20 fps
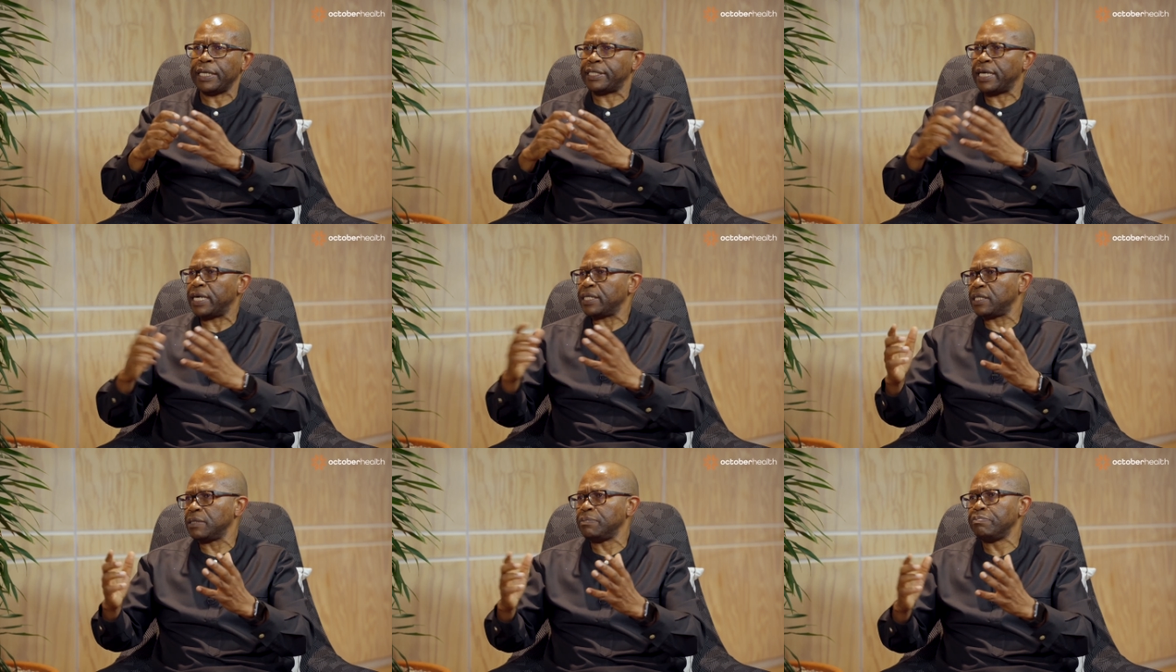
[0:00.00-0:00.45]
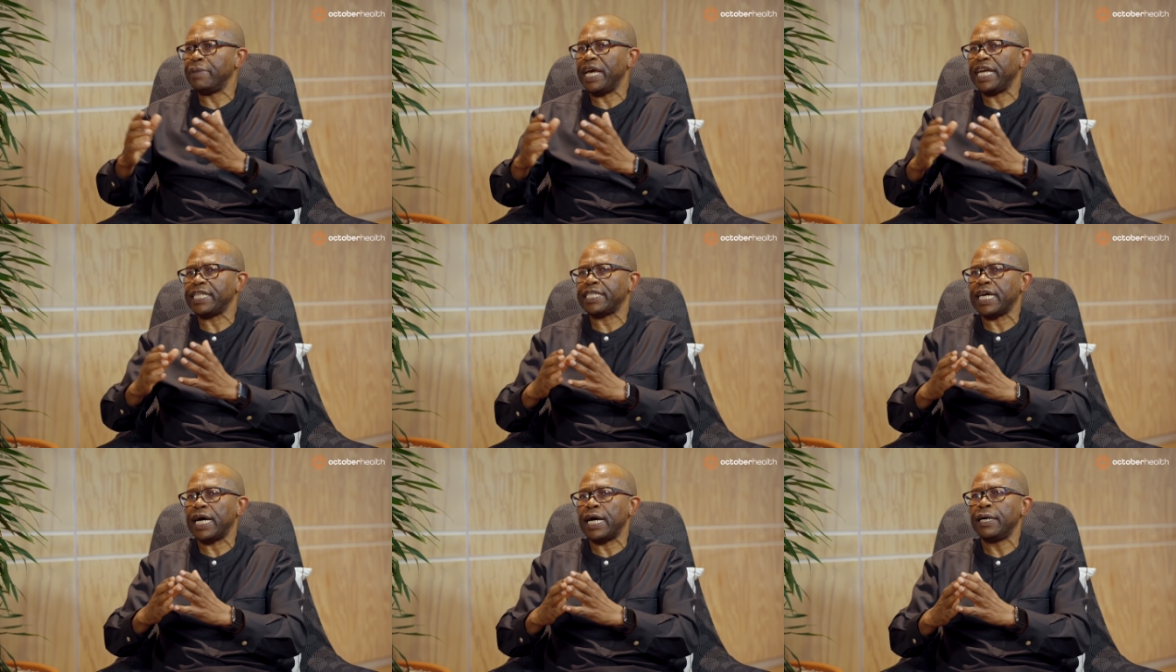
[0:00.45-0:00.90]
It doesn't
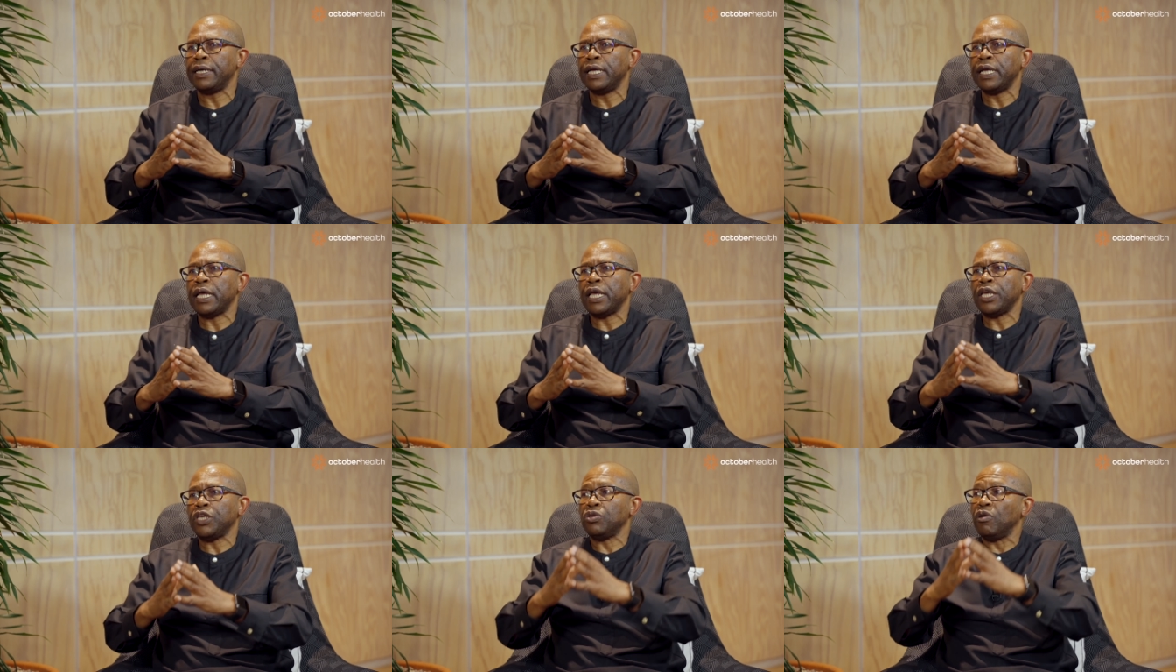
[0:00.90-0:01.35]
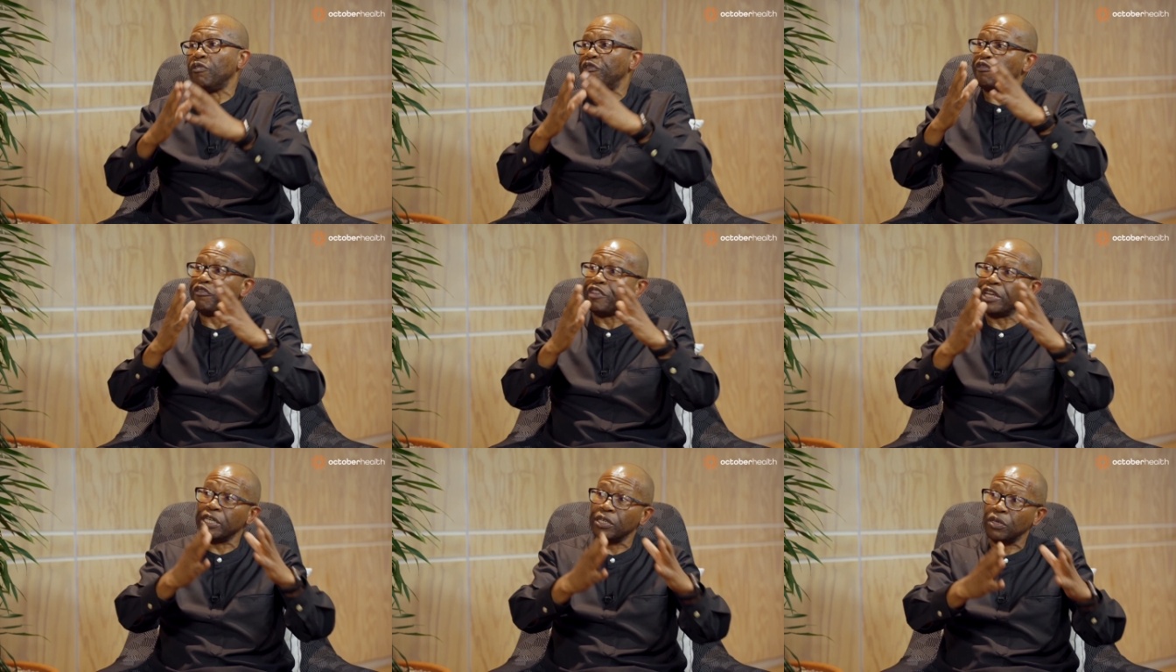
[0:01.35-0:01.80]
matter your
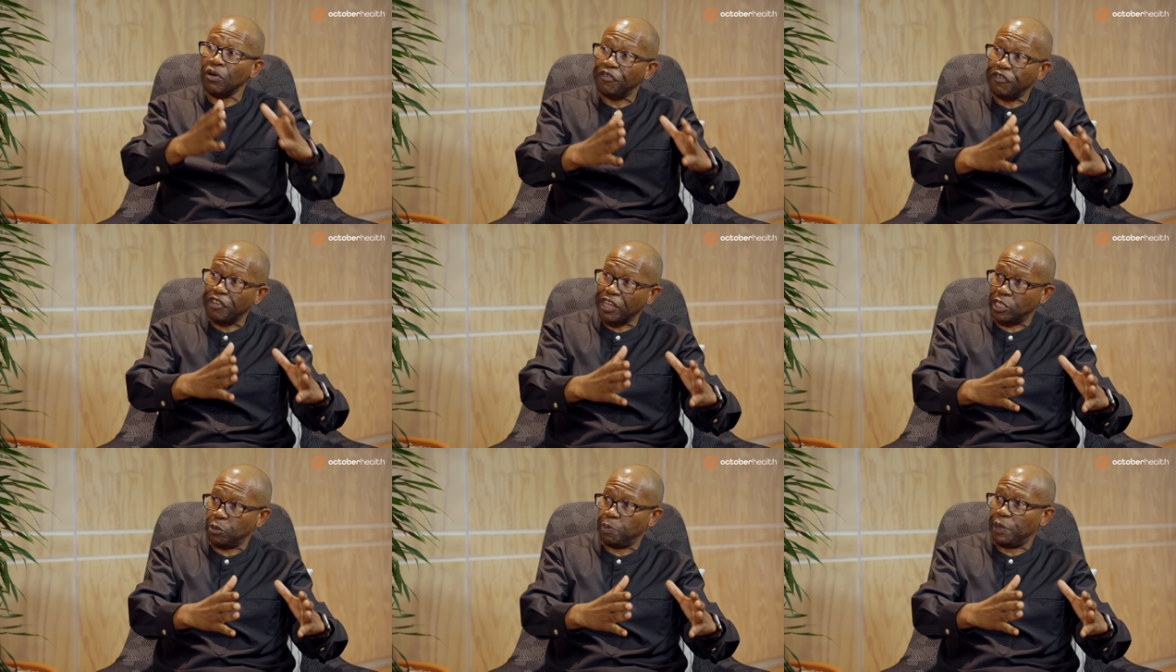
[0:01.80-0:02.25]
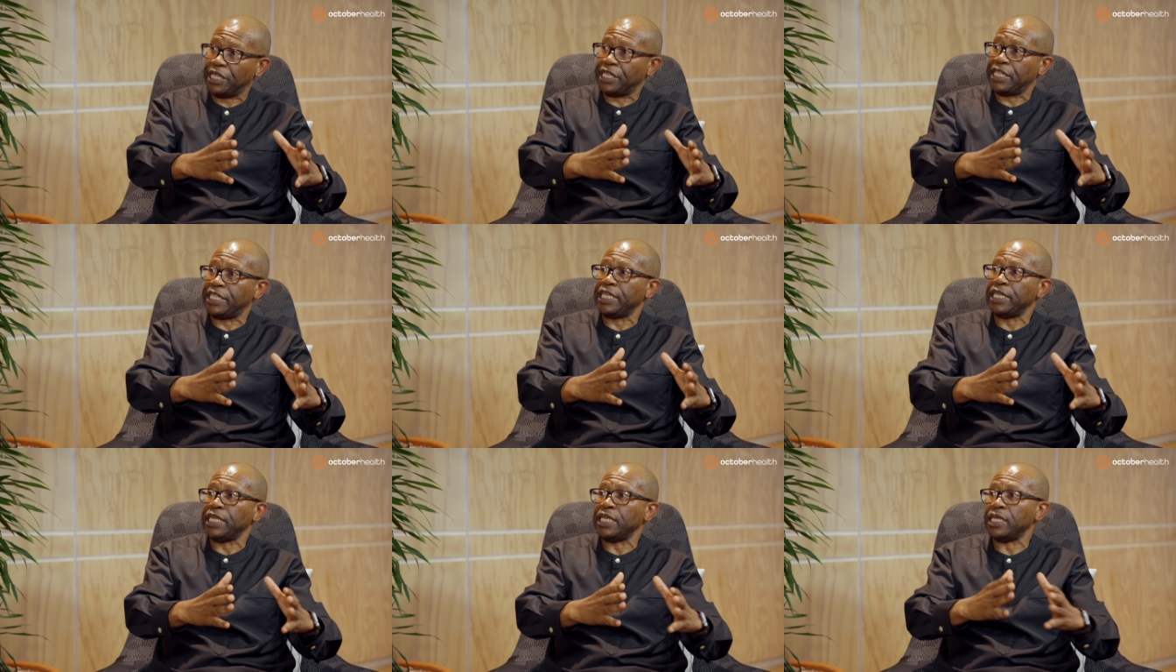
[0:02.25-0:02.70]
field of
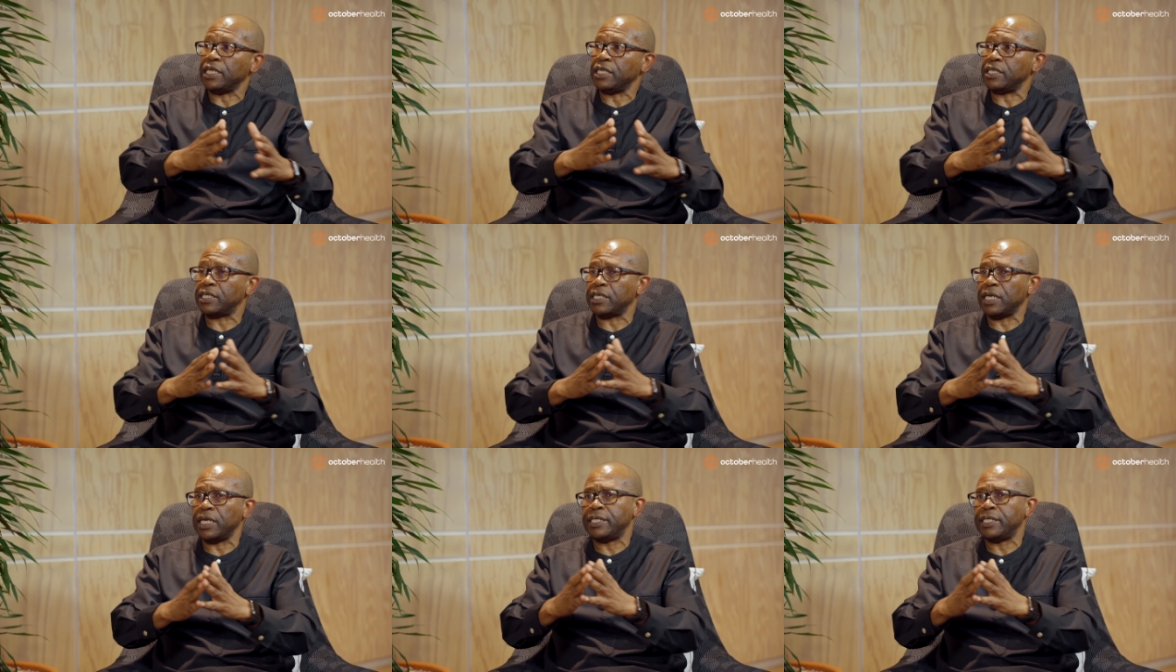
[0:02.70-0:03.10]
expertise.